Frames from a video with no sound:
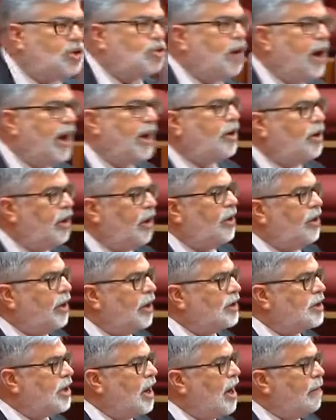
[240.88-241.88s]
trade
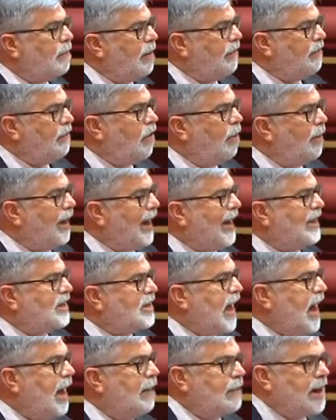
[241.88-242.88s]
unions performing a
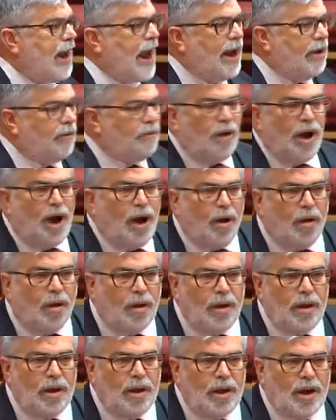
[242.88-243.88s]
tame cat
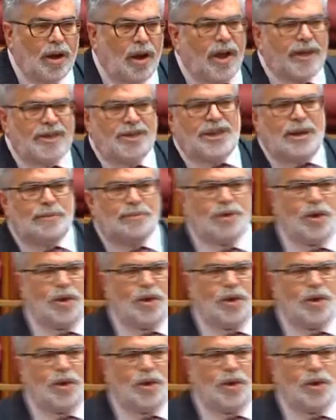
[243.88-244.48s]
role, like some